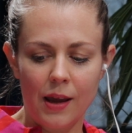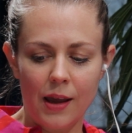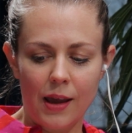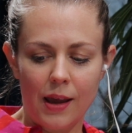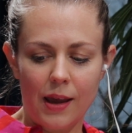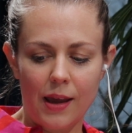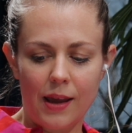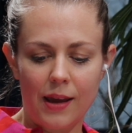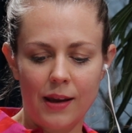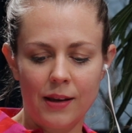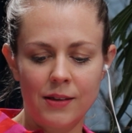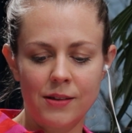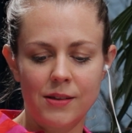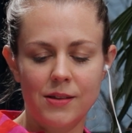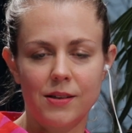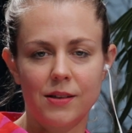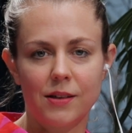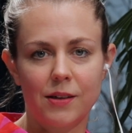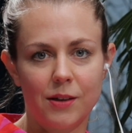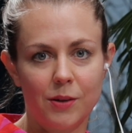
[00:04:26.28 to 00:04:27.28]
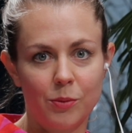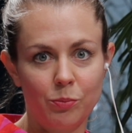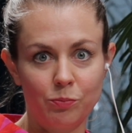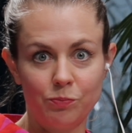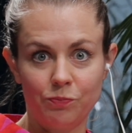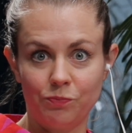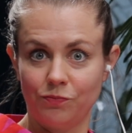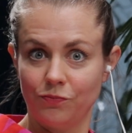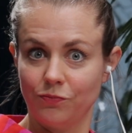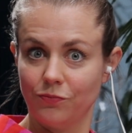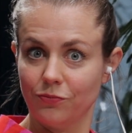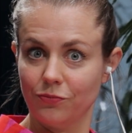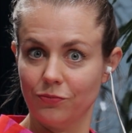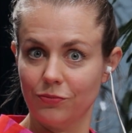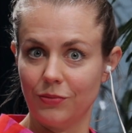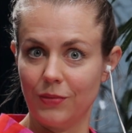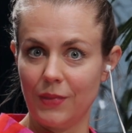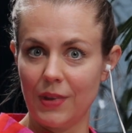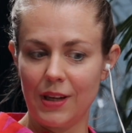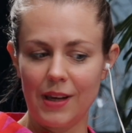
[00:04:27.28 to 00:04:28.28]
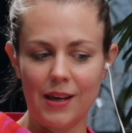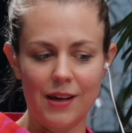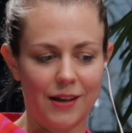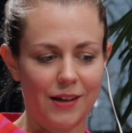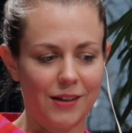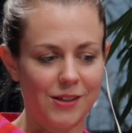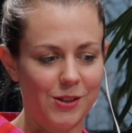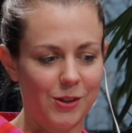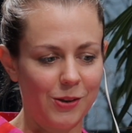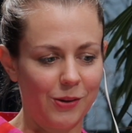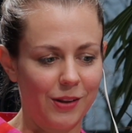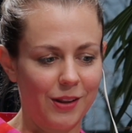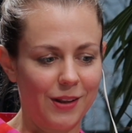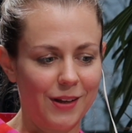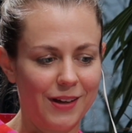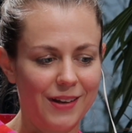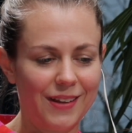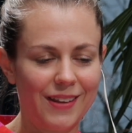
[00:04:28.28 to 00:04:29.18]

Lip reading: And so